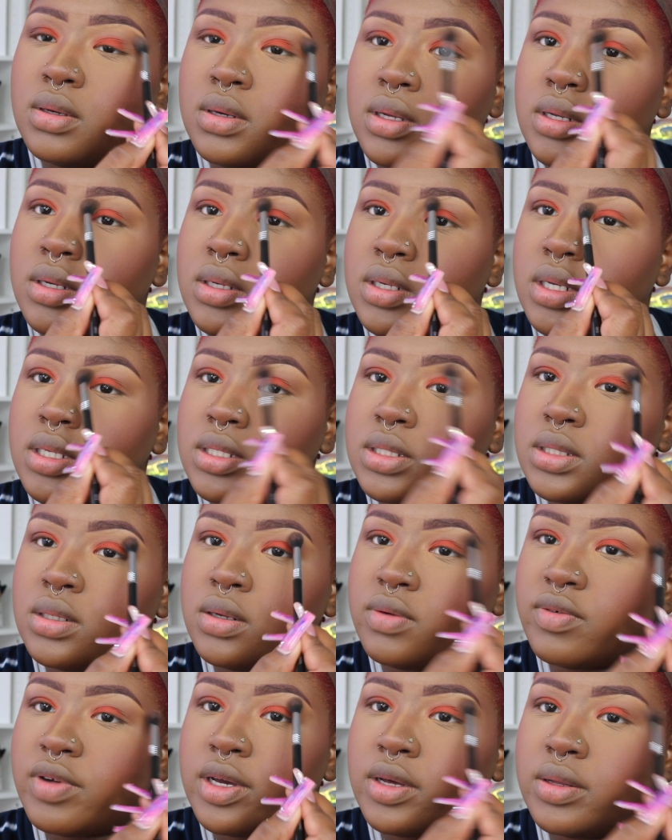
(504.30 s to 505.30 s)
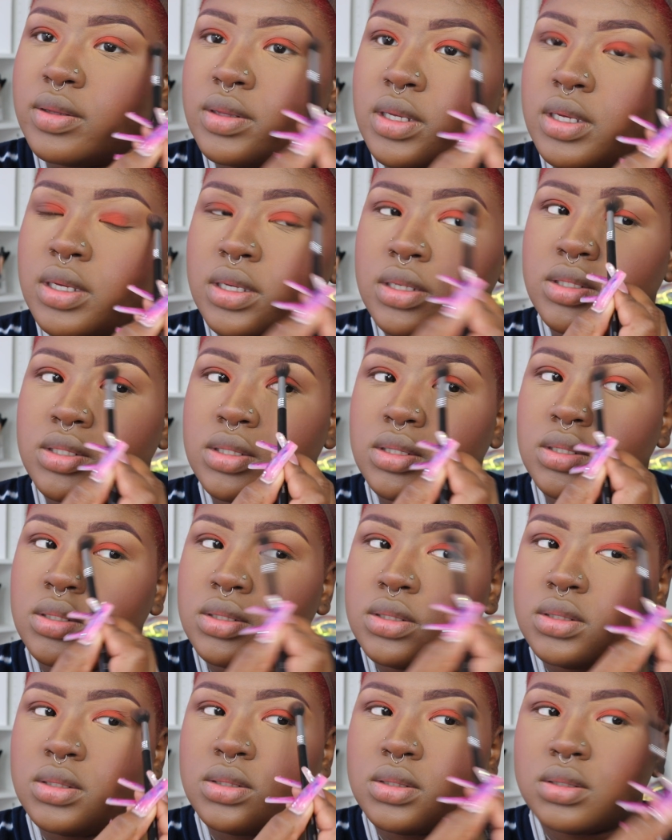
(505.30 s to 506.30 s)
and dust it around the
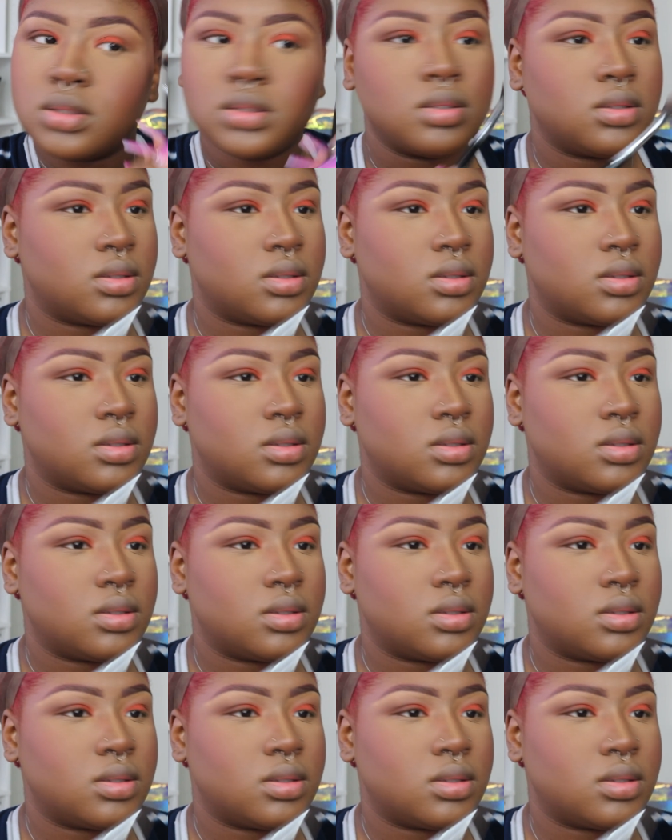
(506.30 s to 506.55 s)
edges.